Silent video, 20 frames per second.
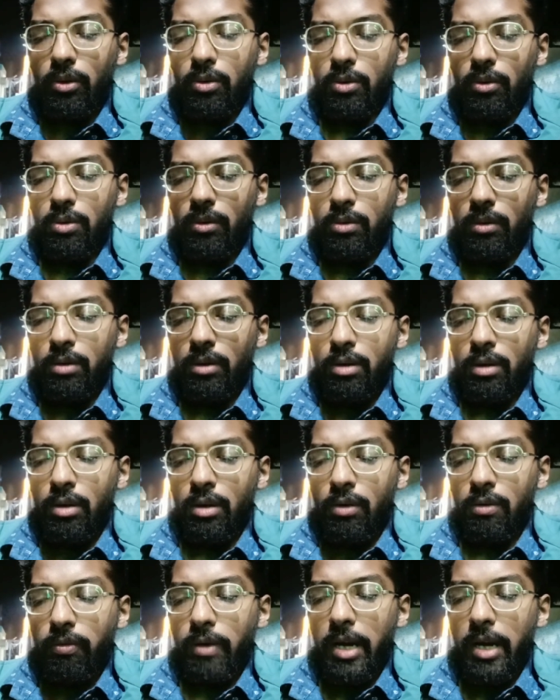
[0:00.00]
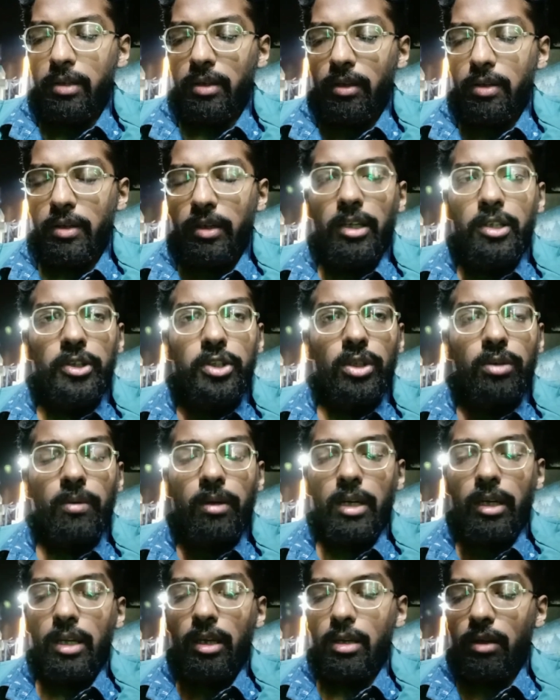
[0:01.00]
to find the real
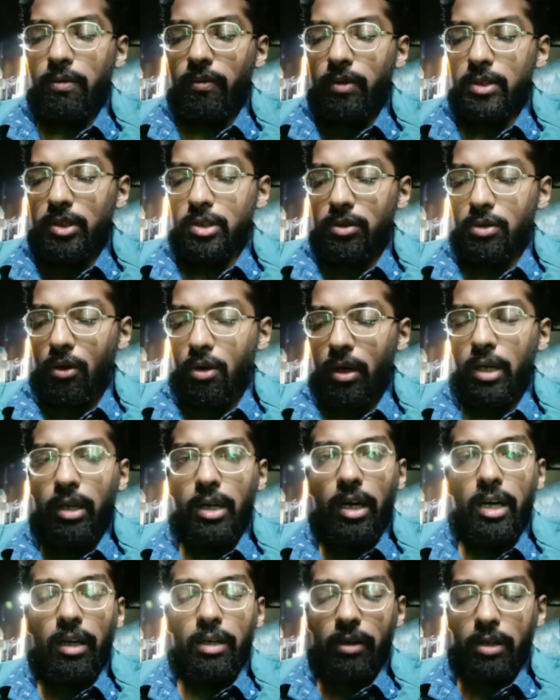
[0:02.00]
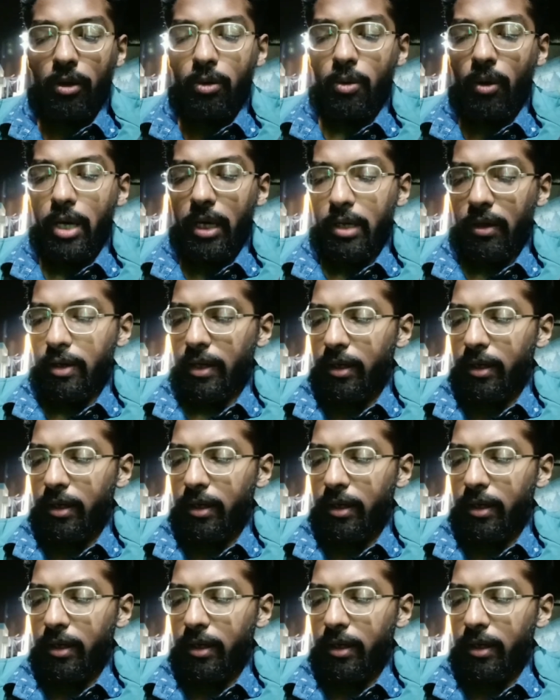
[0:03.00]
Giovanni, which is not a quite